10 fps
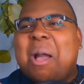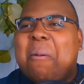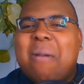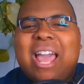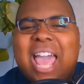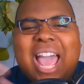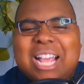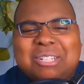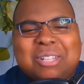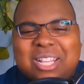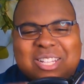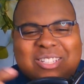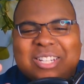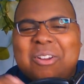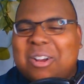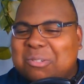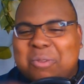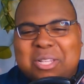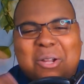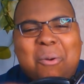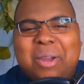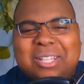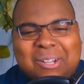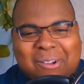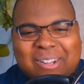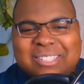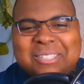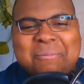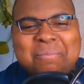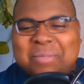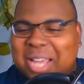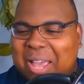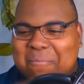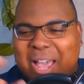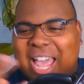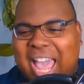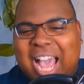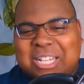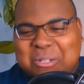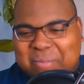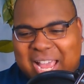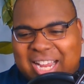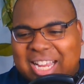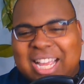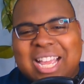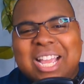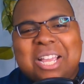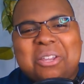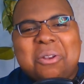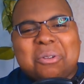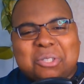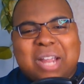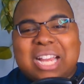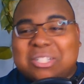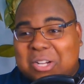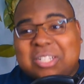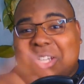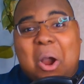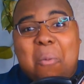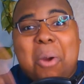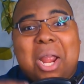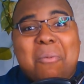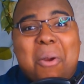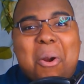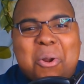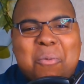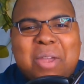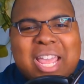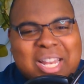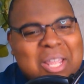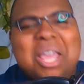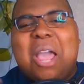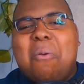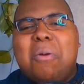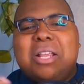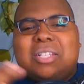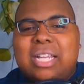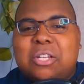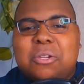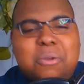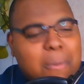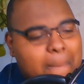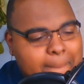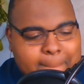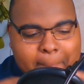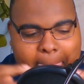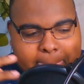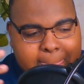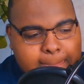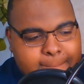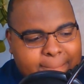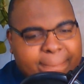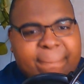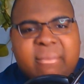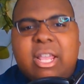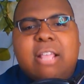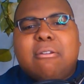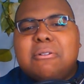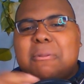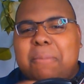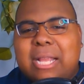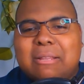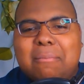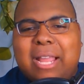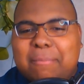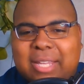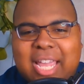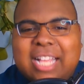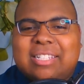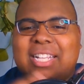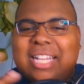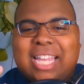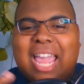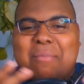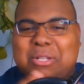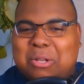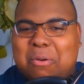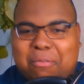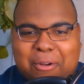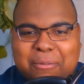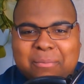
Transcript: Matt Hasselbeck, the Seahawks win the coin toss, and Matt Hasselbeck, you know, trash and said, "Oh, really? And we're going to win." And what does he do? There was a pick to Mike McKenzie, and the game is over.